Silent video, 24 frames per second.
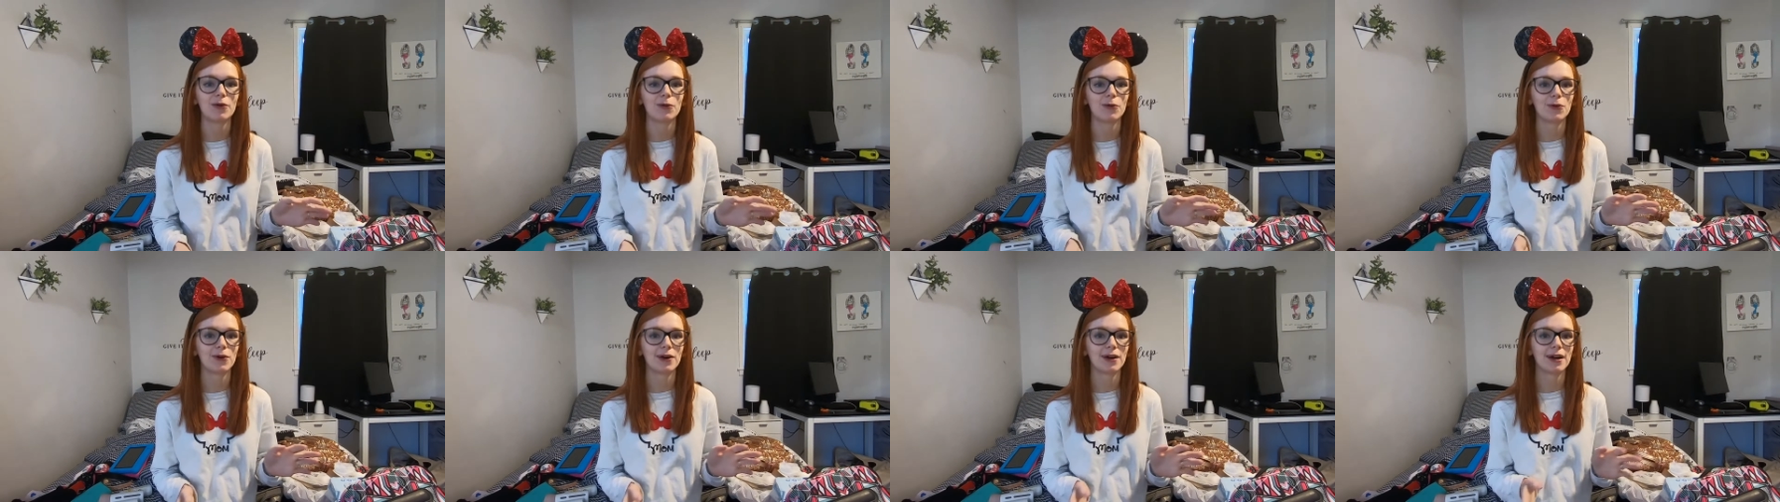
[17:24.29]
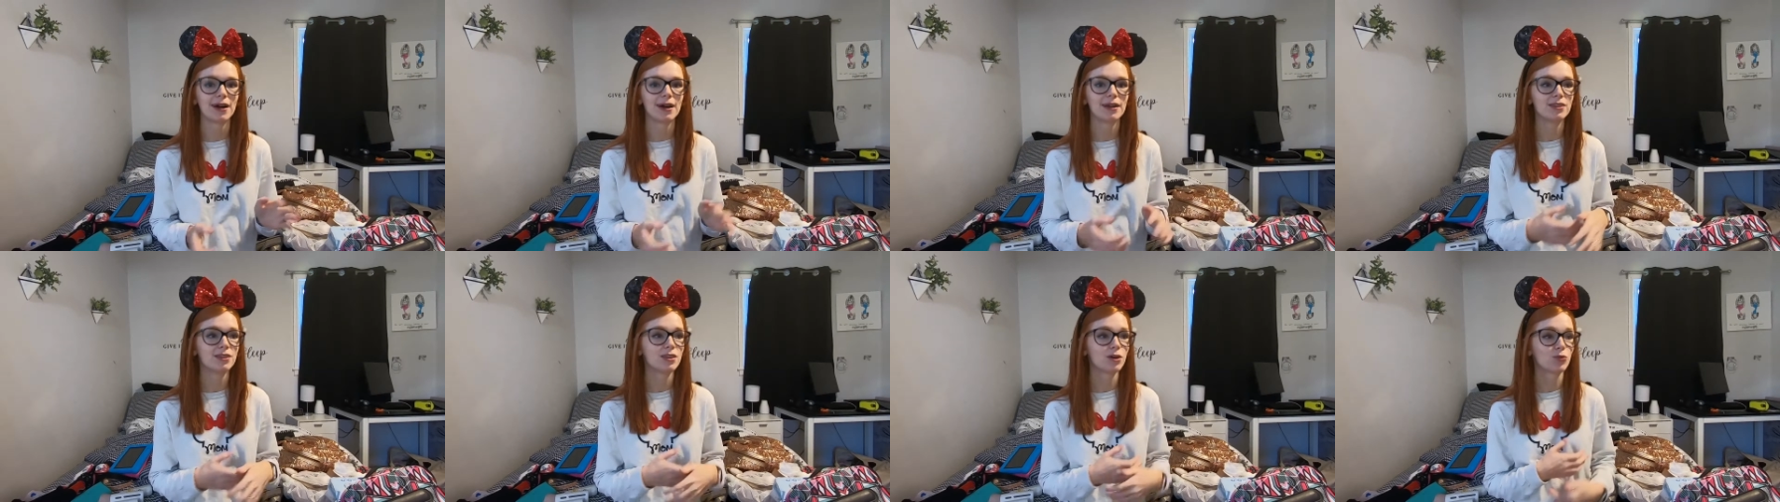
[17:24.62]

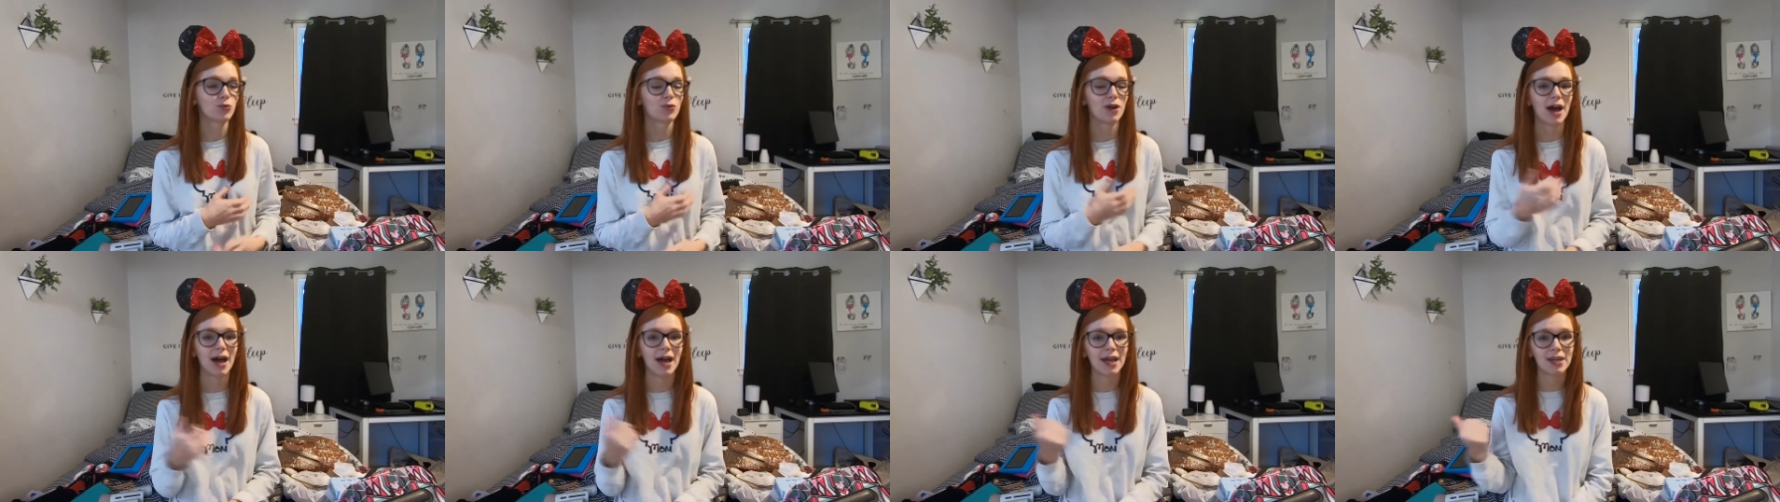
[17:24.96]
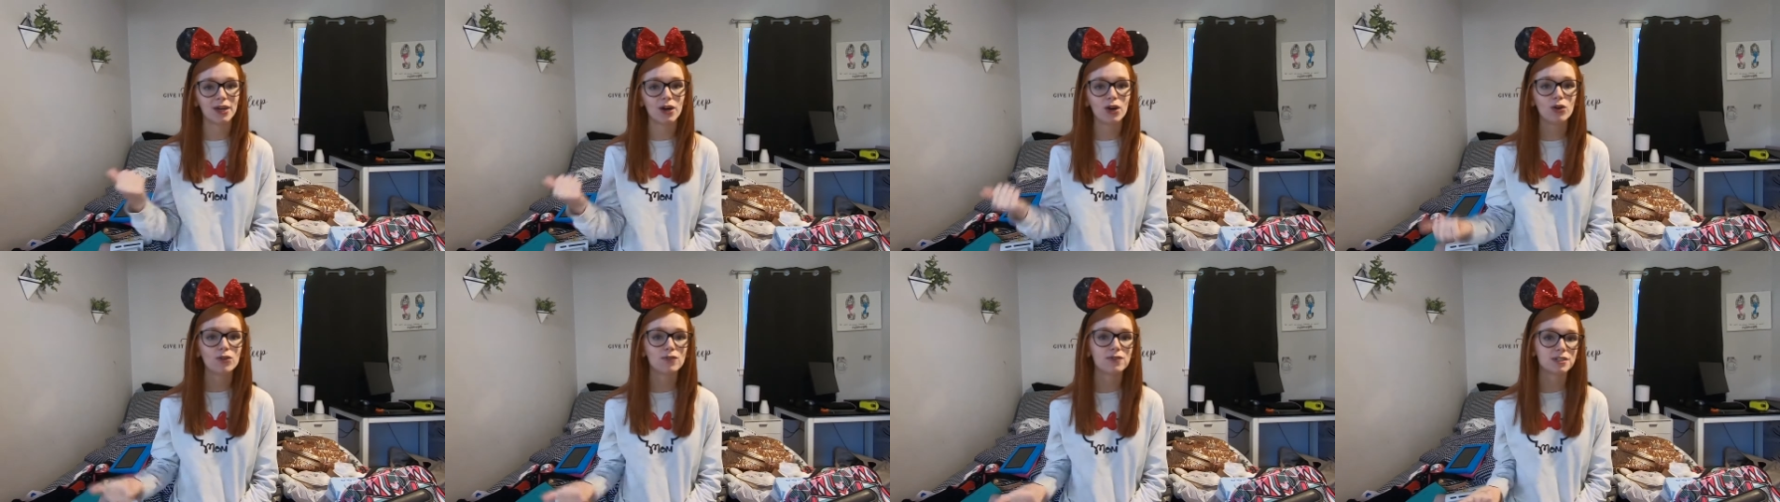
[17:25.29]
or the ride
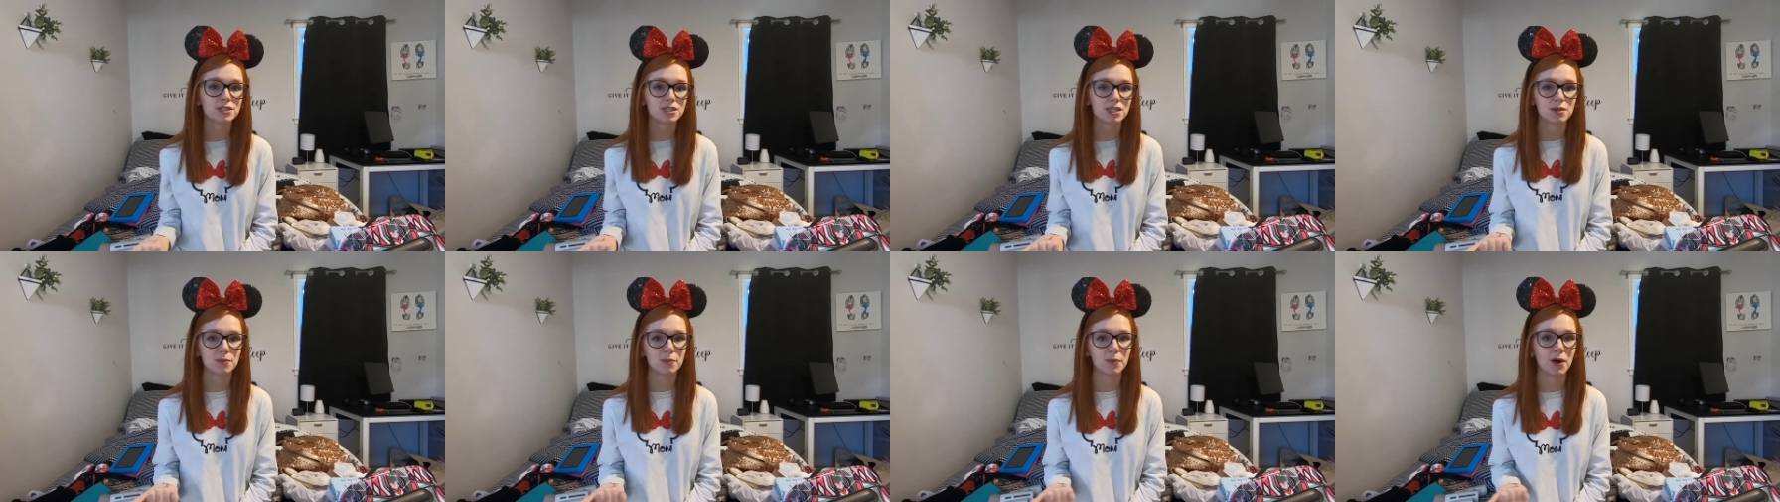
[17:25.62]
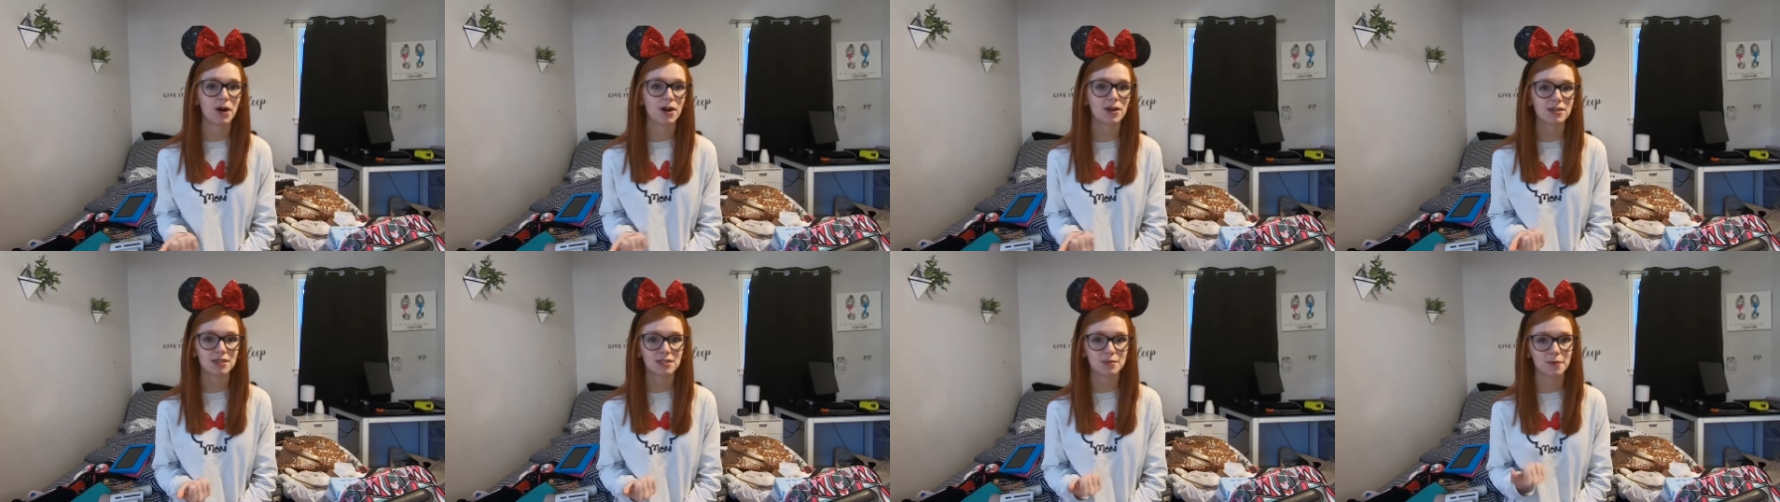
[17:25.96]
over to the
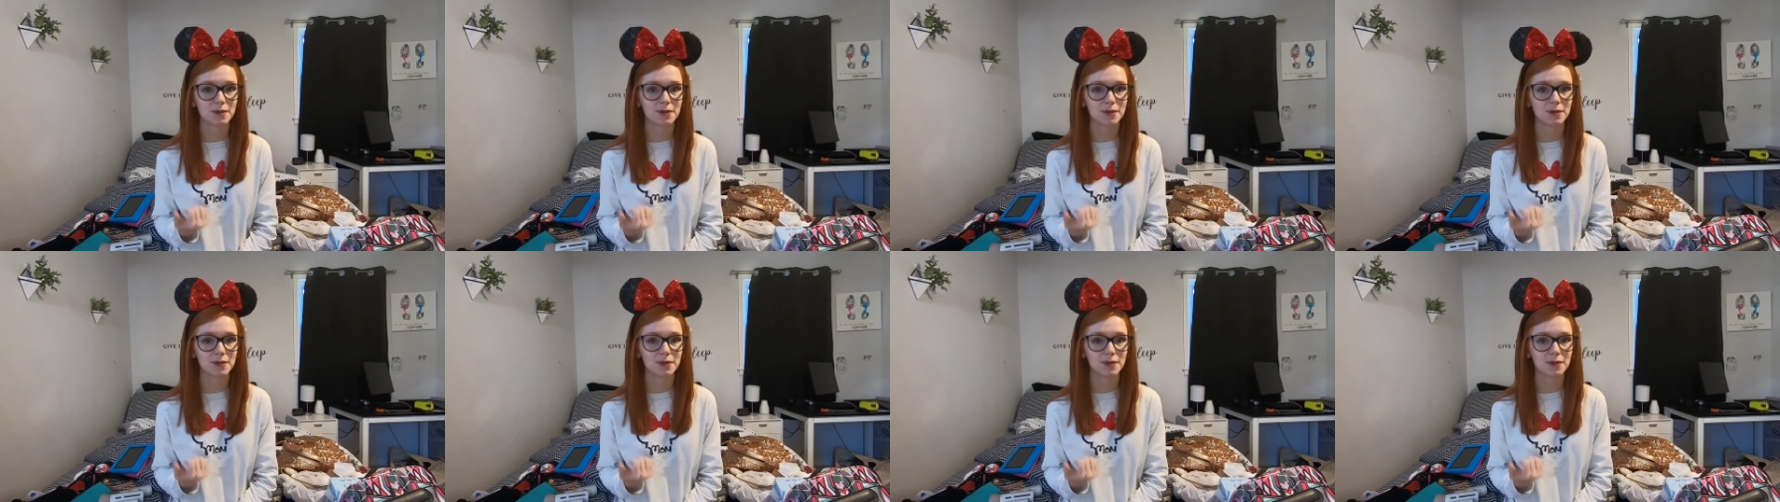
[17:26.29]
parks,